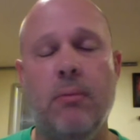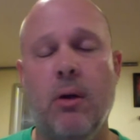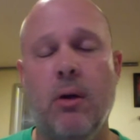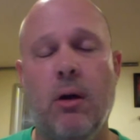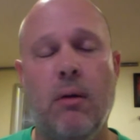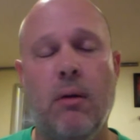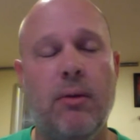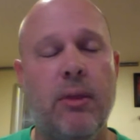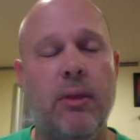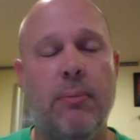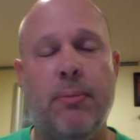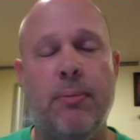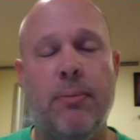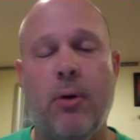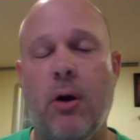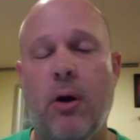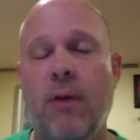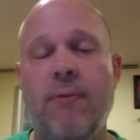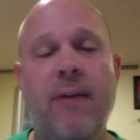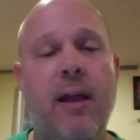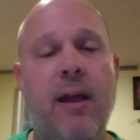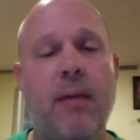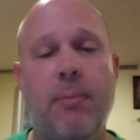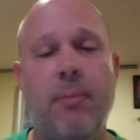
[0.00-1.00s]
the
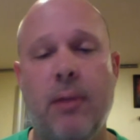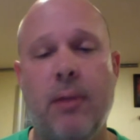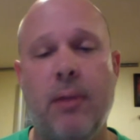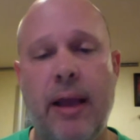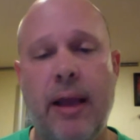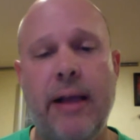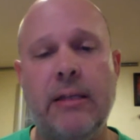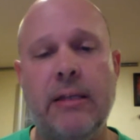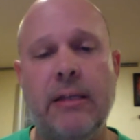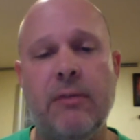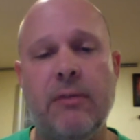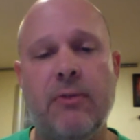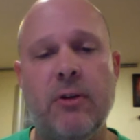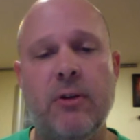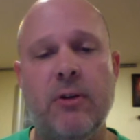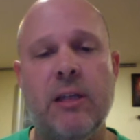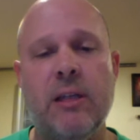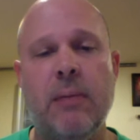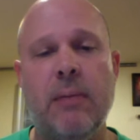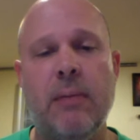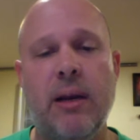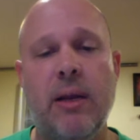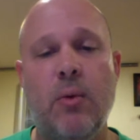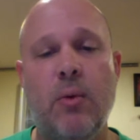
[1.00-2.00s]
perfect place for
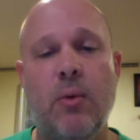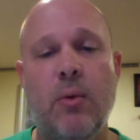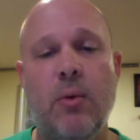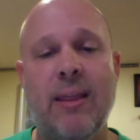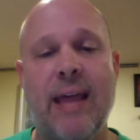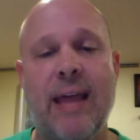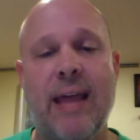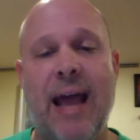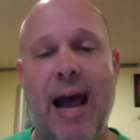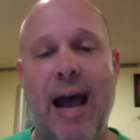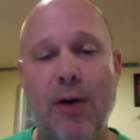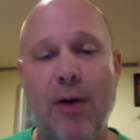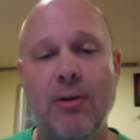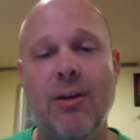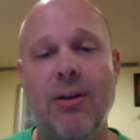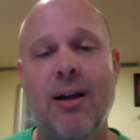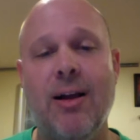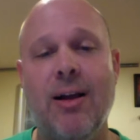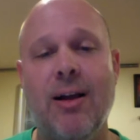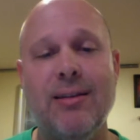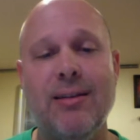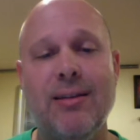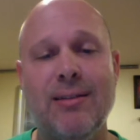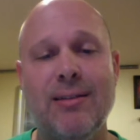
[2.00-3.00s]
somebody without
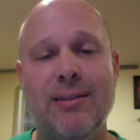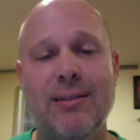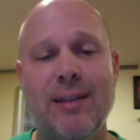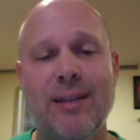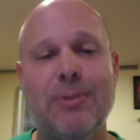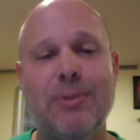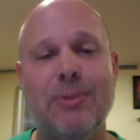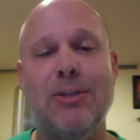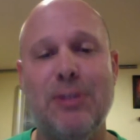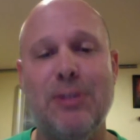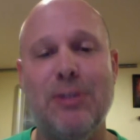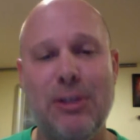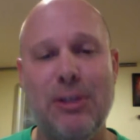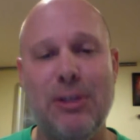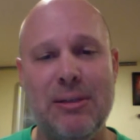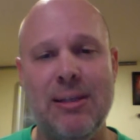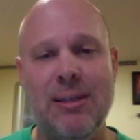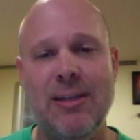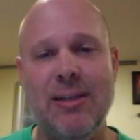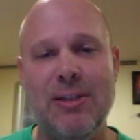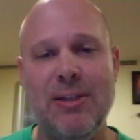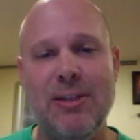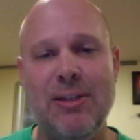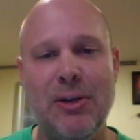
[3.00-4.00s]
a substance use
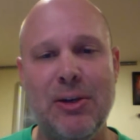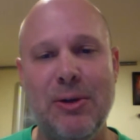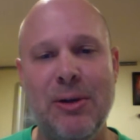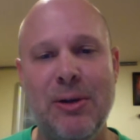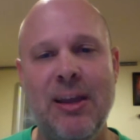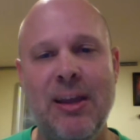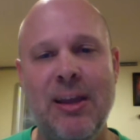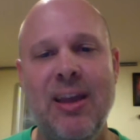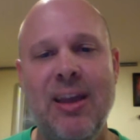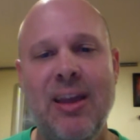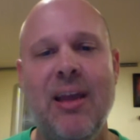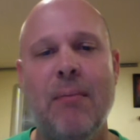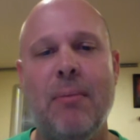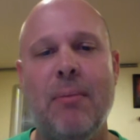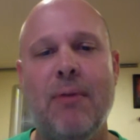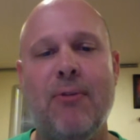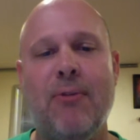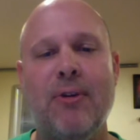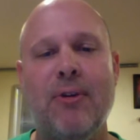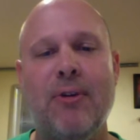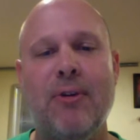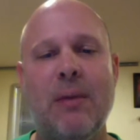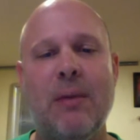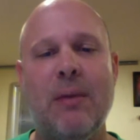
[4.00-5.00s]
issue, but
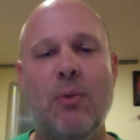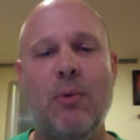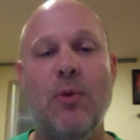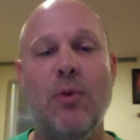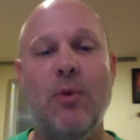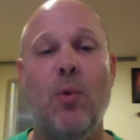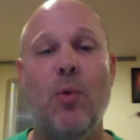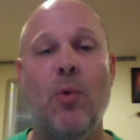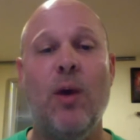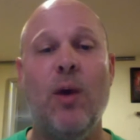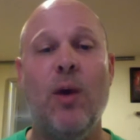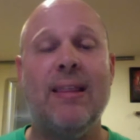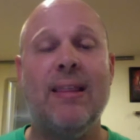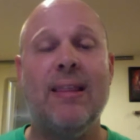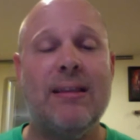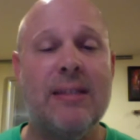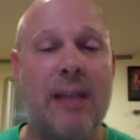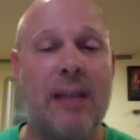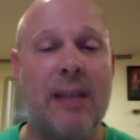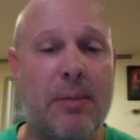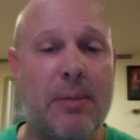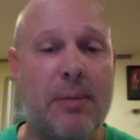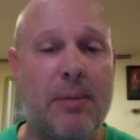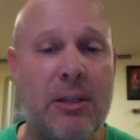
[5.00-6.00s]
for someone with a
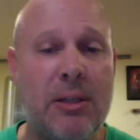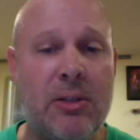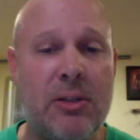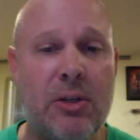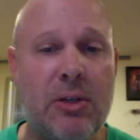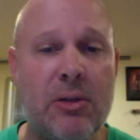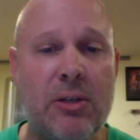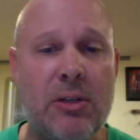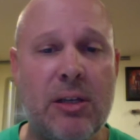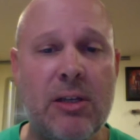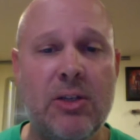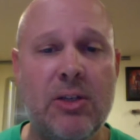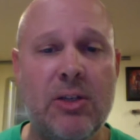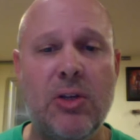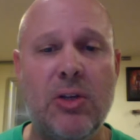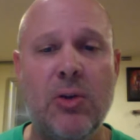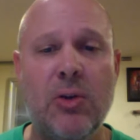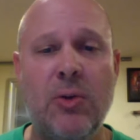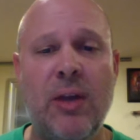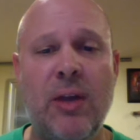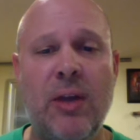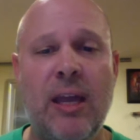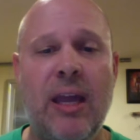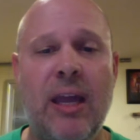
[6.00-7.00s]
substance use
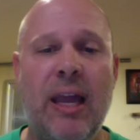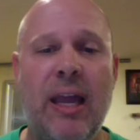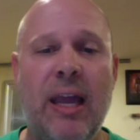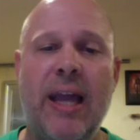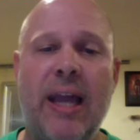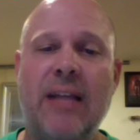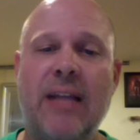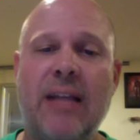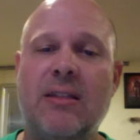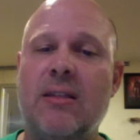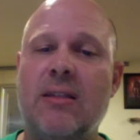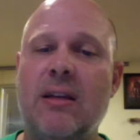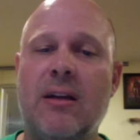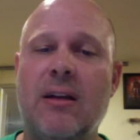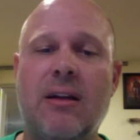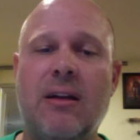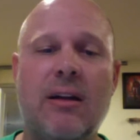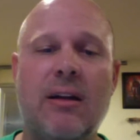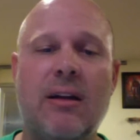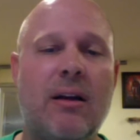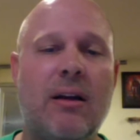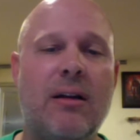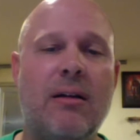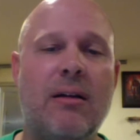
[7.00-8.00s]
issue, it's
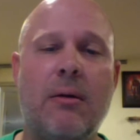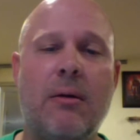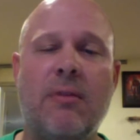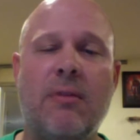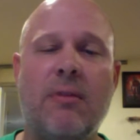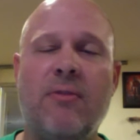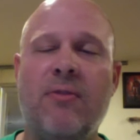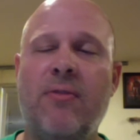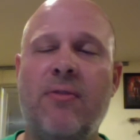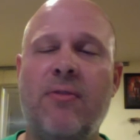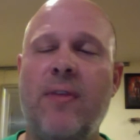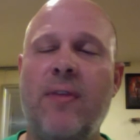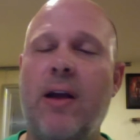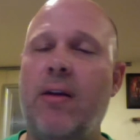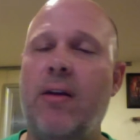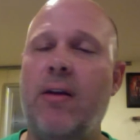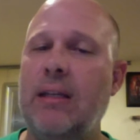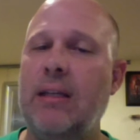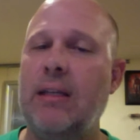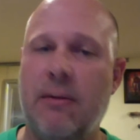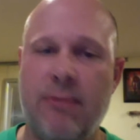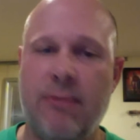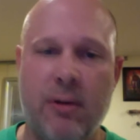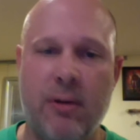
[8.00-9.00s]
very
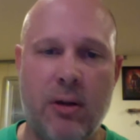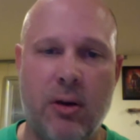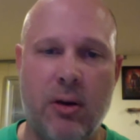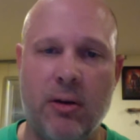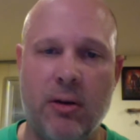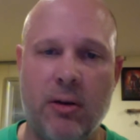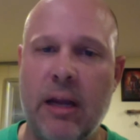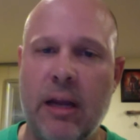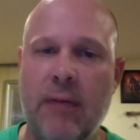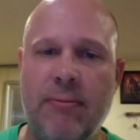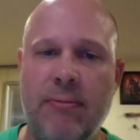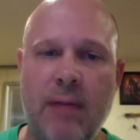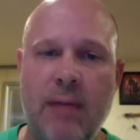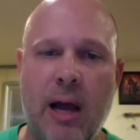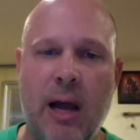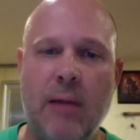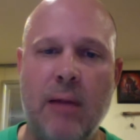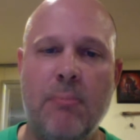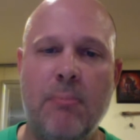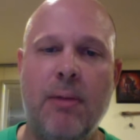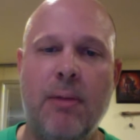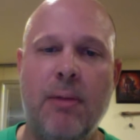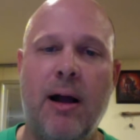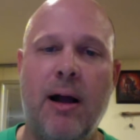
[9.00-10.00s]
difficult, if not
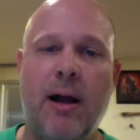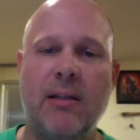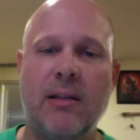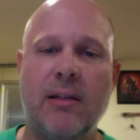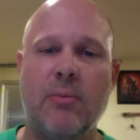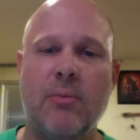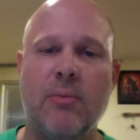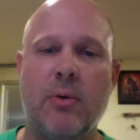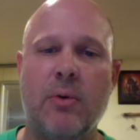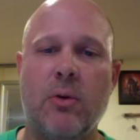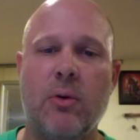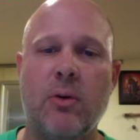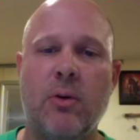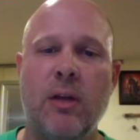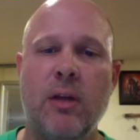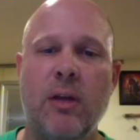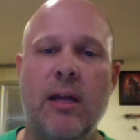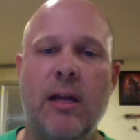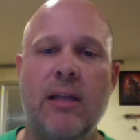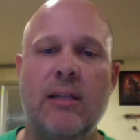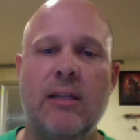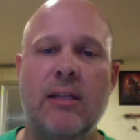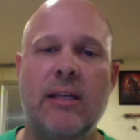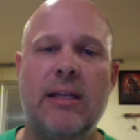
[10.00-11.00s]
impossible,
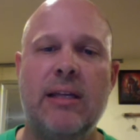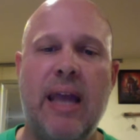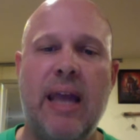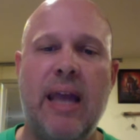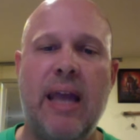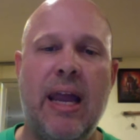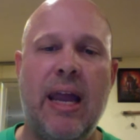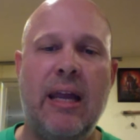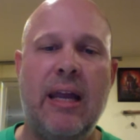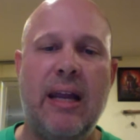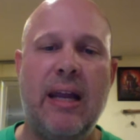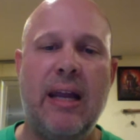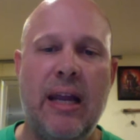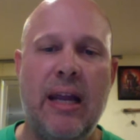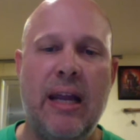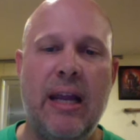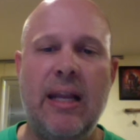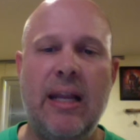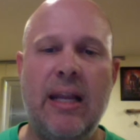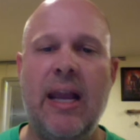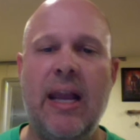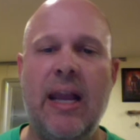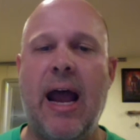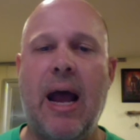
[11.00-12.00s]
to gain
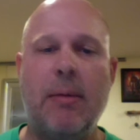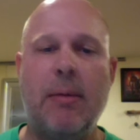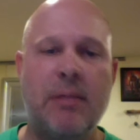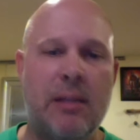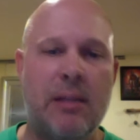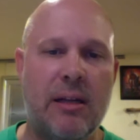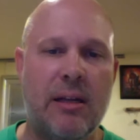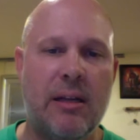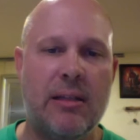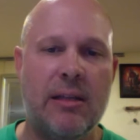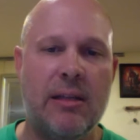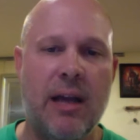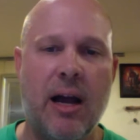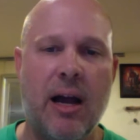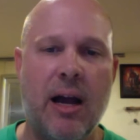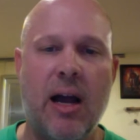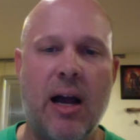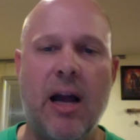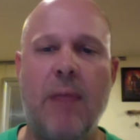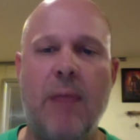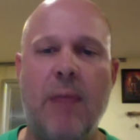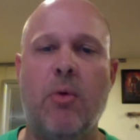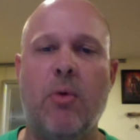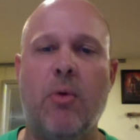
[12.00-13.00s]
any abstinence
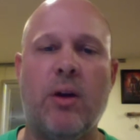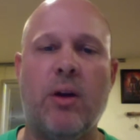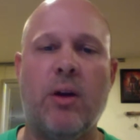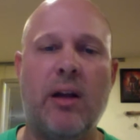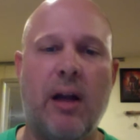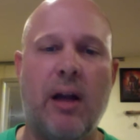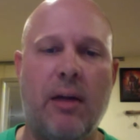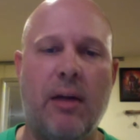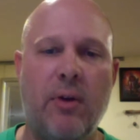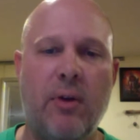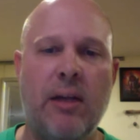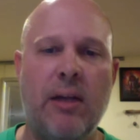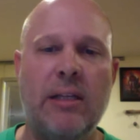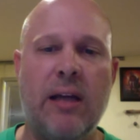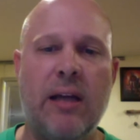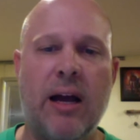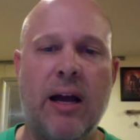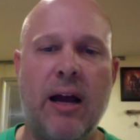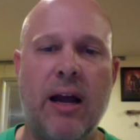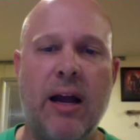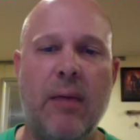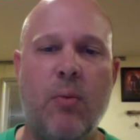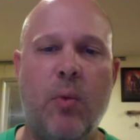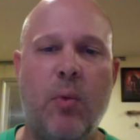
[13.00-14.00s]
time or recovery
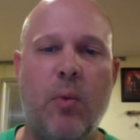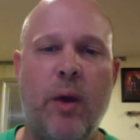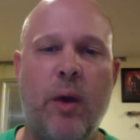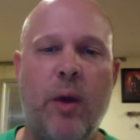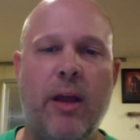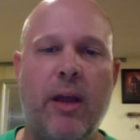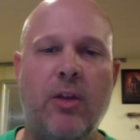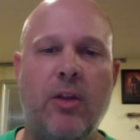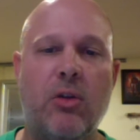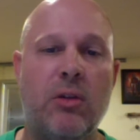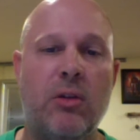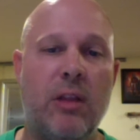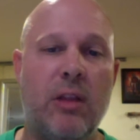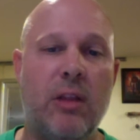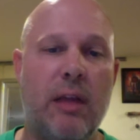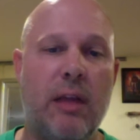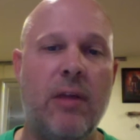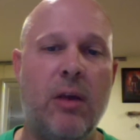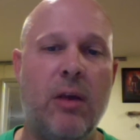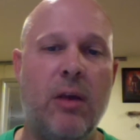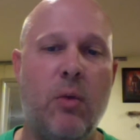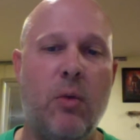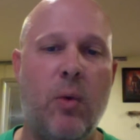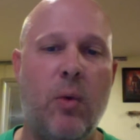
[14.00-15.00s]
time when you're
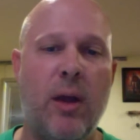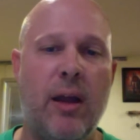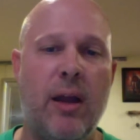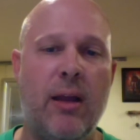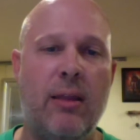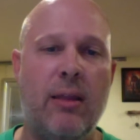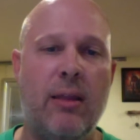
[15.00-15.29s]
living with